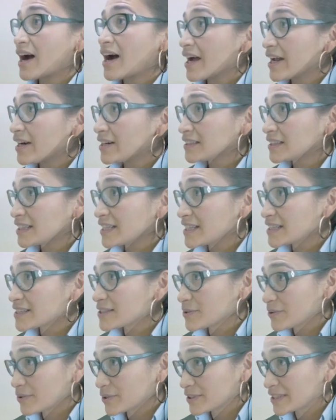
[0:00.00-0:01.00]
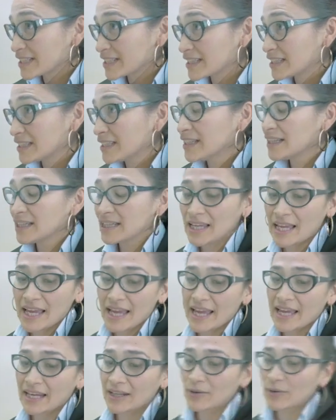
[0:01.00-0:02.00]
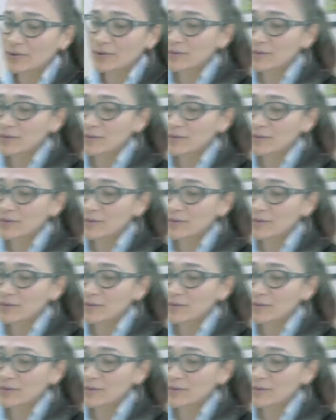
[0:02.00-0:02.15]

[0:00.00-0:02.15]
I think you'll enjoy hearing and seeing